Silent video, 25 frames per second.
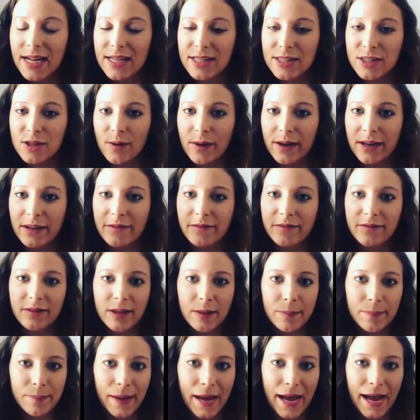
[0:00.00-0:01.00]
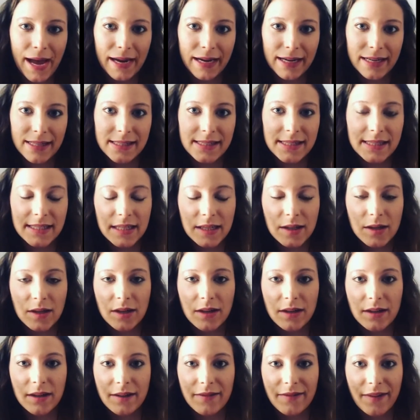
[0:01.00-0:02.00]
so I can flip back and
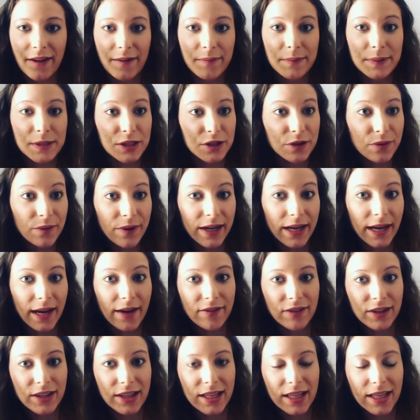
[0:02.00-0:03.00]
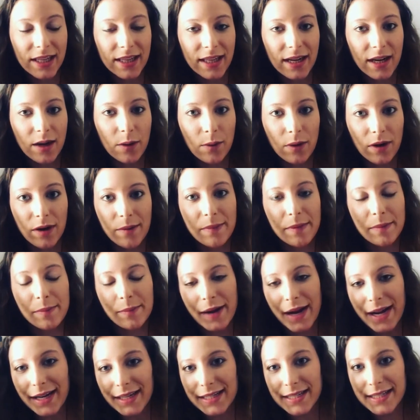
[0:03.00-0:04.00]
see if I've been doing everything that I want to be
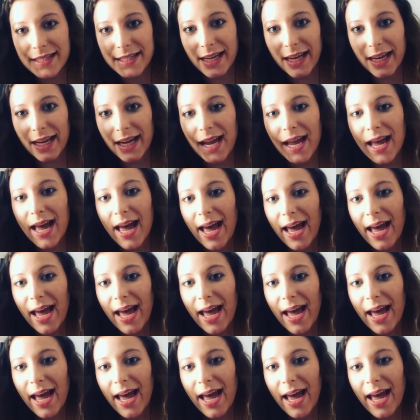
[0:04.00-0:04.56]
practicing.